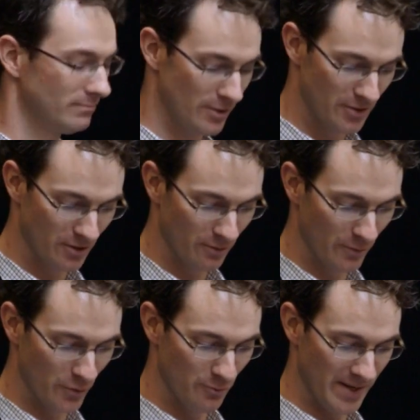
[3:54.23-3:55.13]
There's no
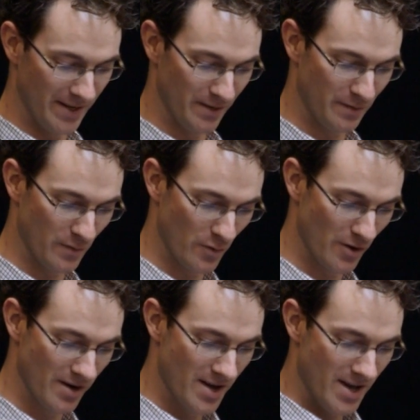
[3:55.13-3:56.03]
room in it
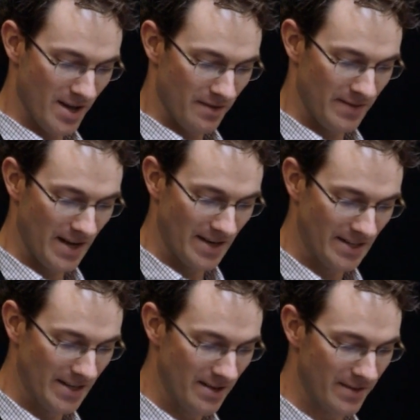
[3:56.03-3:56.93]
for the
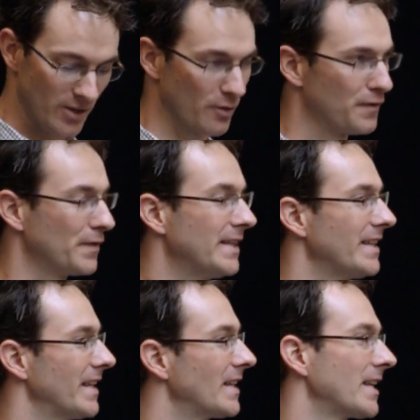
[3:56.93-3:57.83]
idea that your
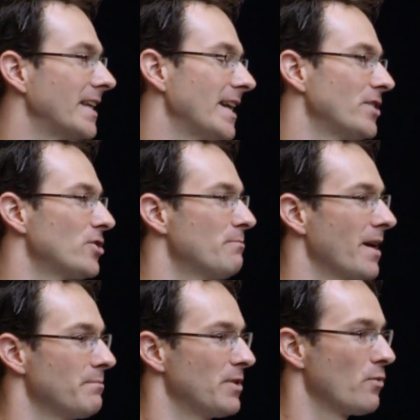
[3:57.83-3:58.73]
fleeting inclination
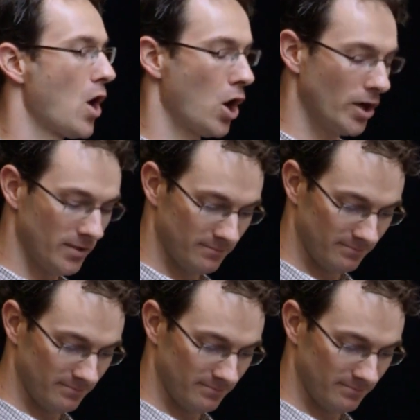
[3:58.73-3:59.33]
might be wrong.